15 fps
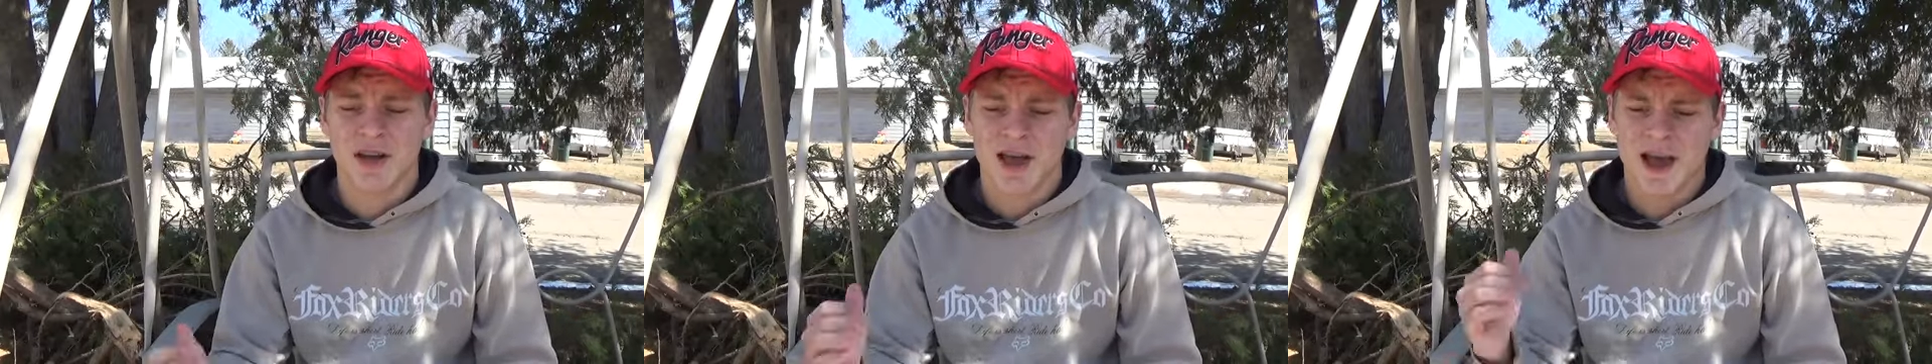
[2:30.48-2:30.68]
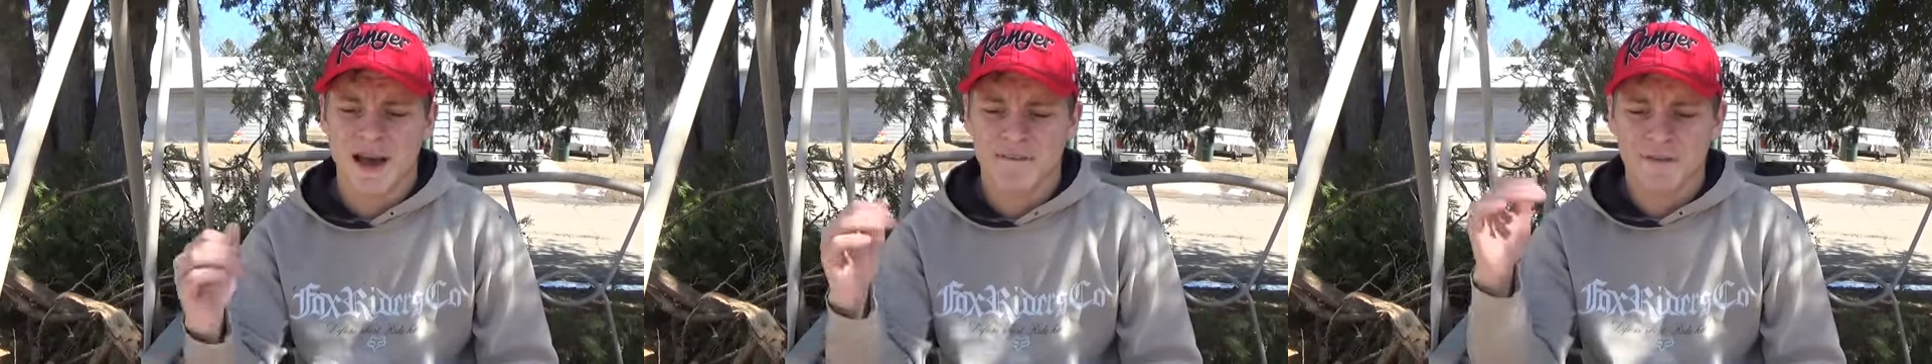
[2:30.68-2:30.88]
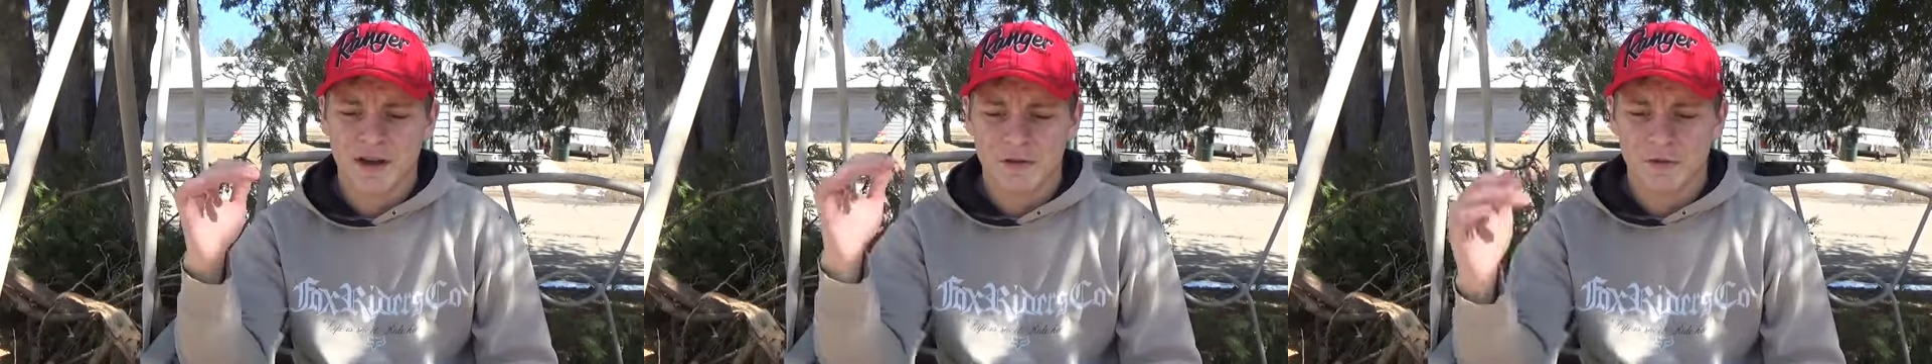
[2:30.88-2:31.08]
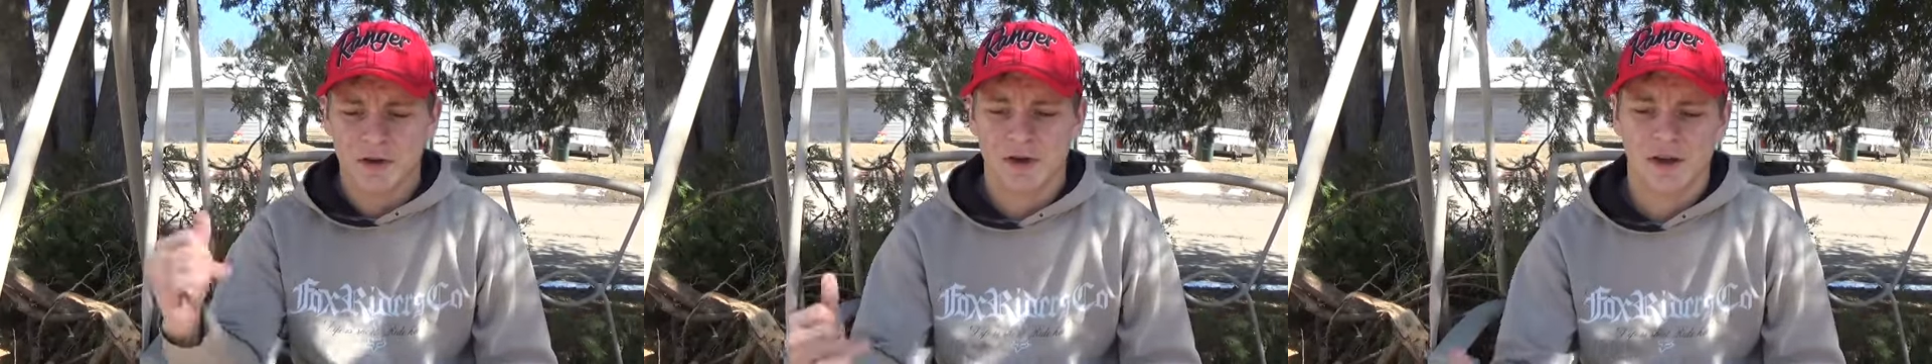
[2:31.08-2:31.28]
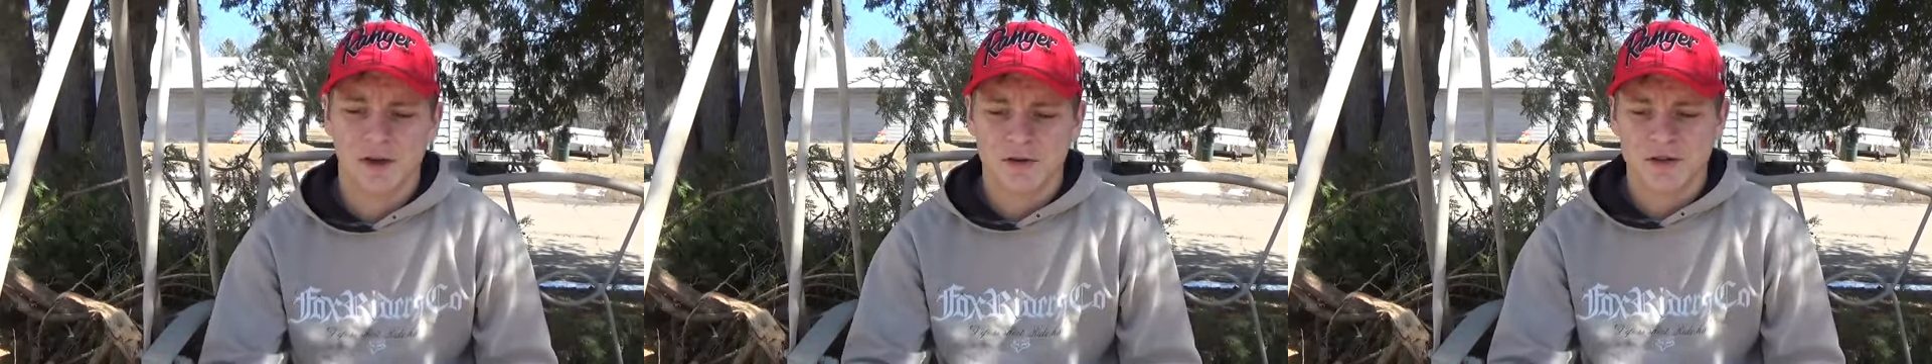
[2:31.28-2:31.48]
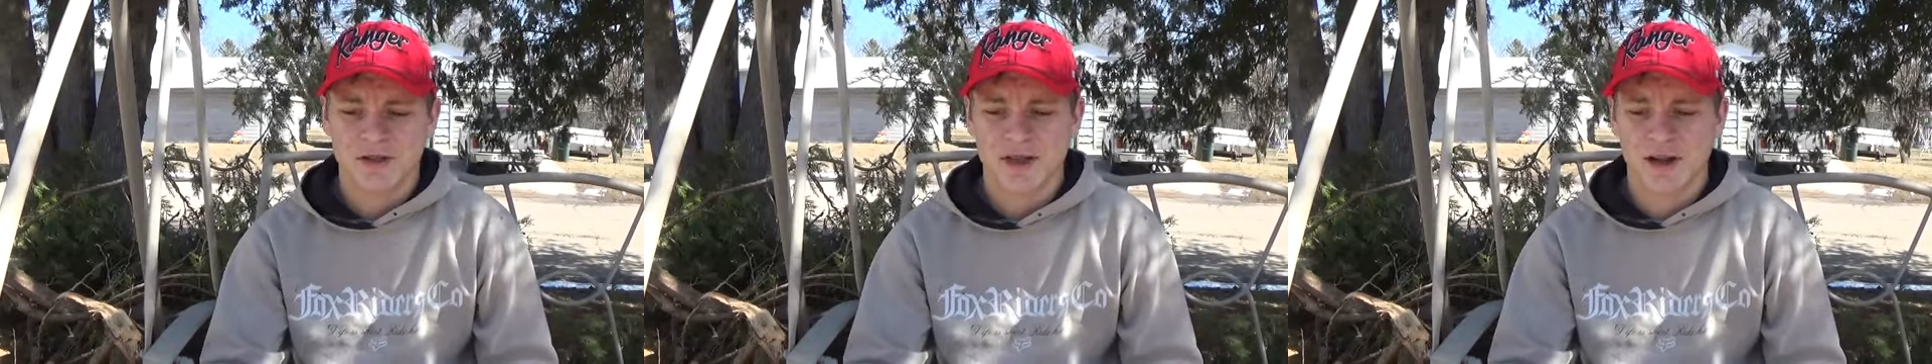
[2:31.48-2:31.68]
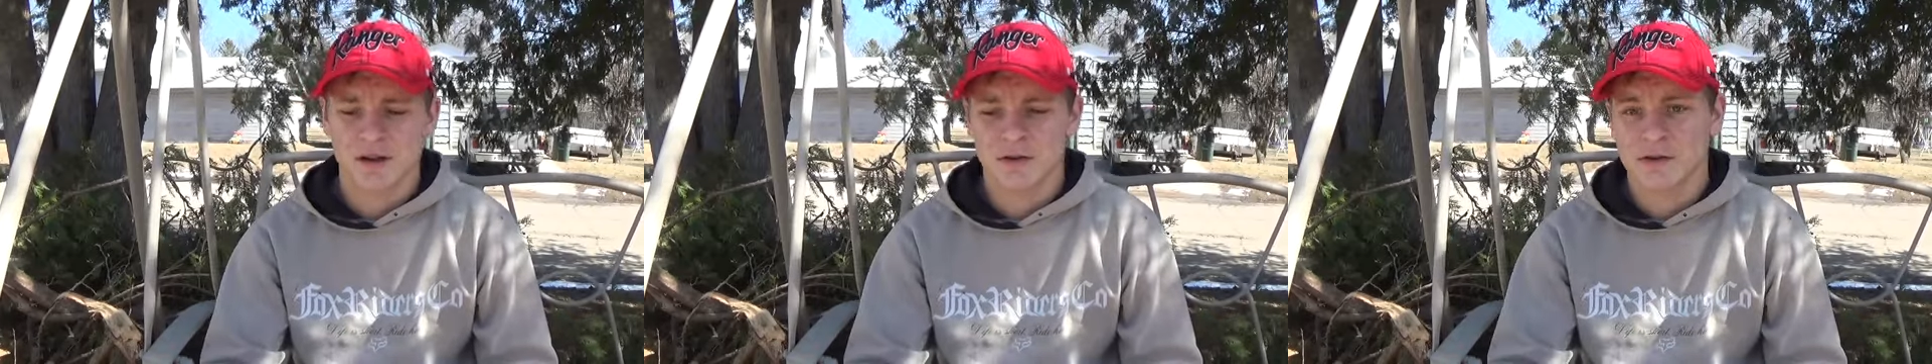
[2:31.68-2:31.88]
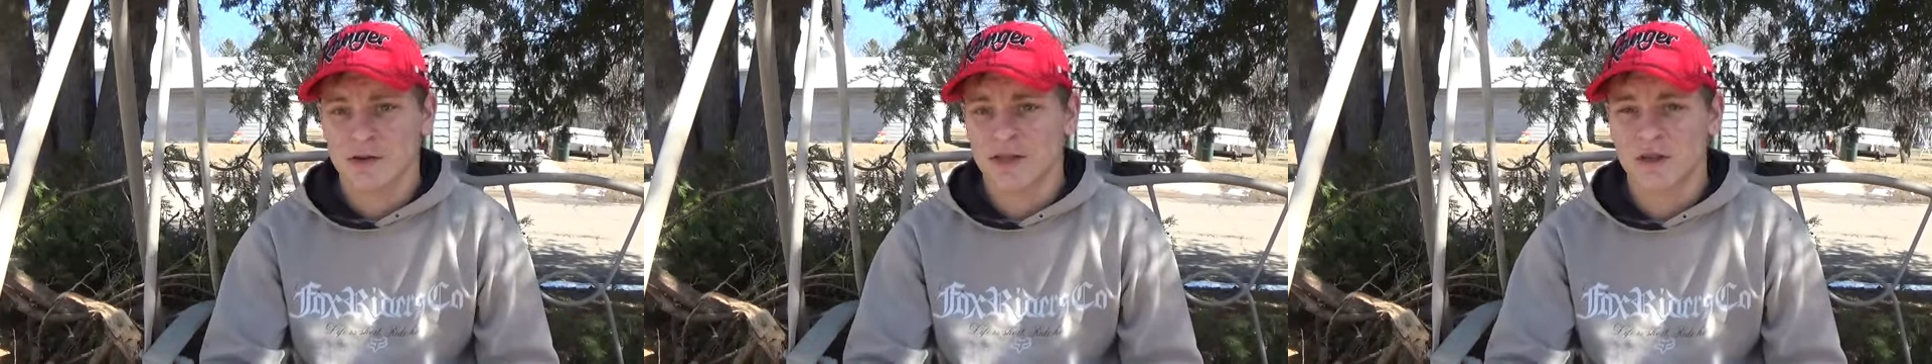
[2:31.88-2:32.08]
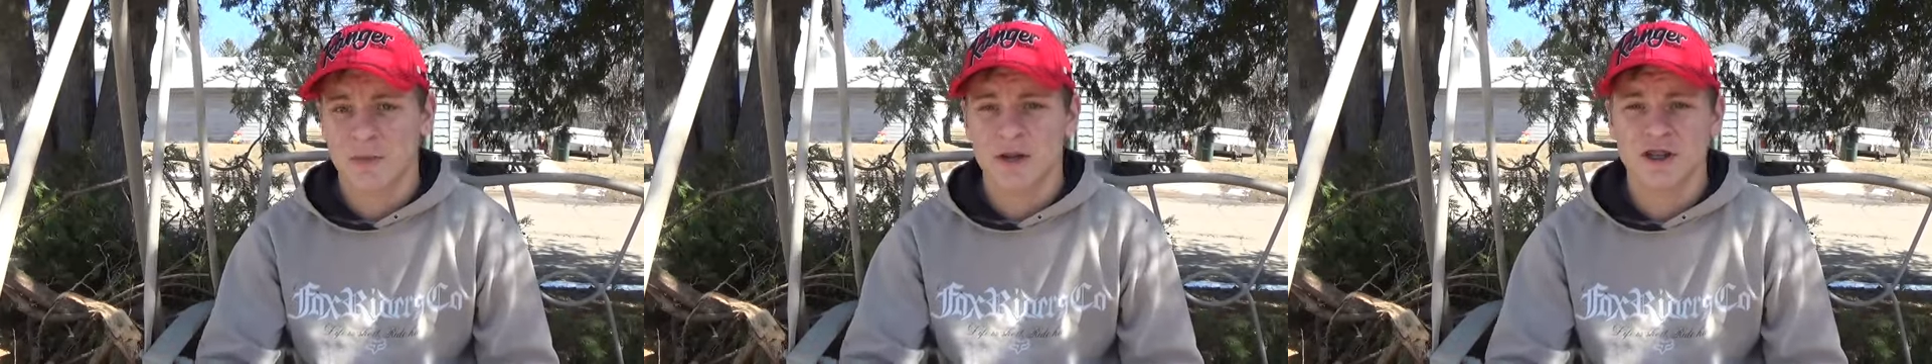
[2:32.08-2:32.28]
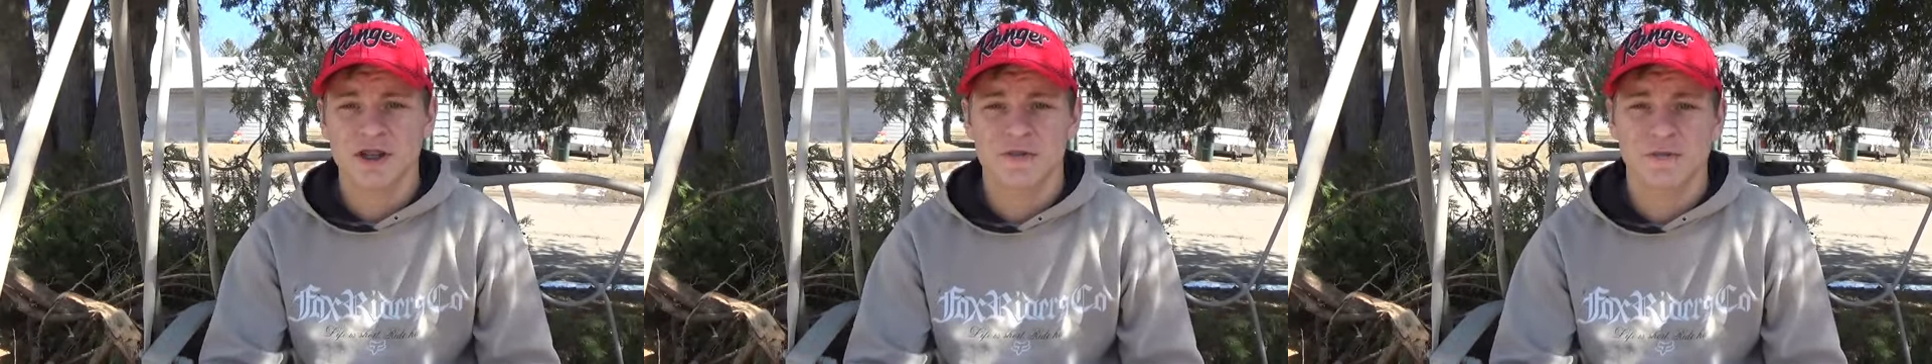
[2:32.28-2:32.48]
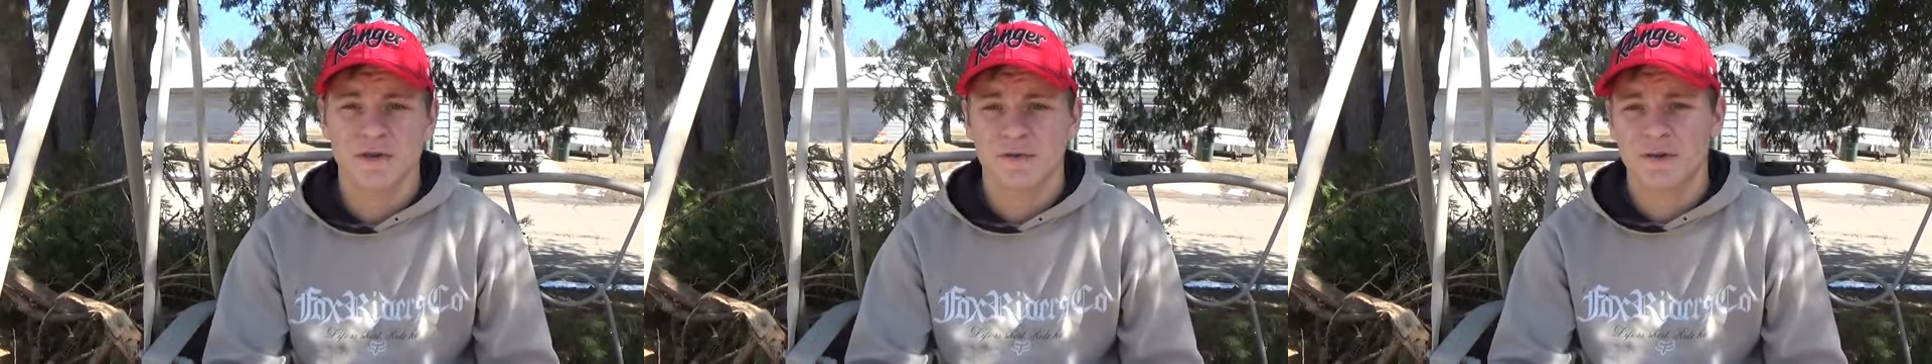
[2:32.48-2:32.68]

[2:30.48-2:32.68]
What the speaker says: have that where it goes down, especially if you're